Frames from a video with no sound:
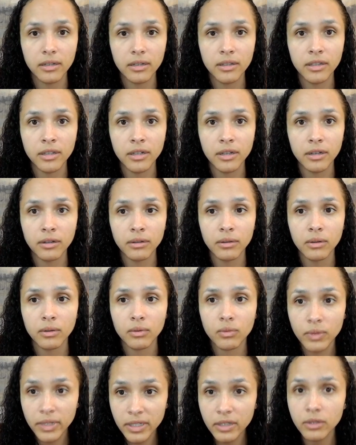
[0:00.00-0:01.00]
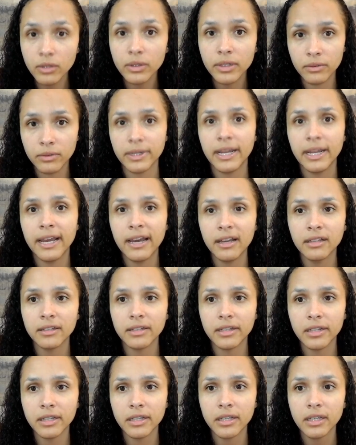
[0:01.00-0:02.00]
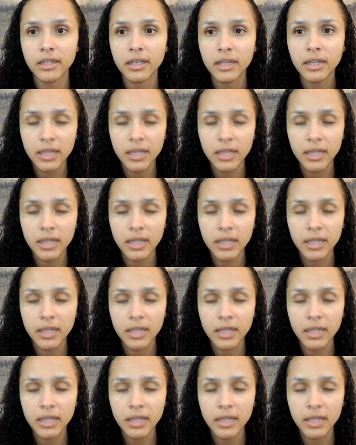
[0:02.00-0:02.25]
you know, real in reality.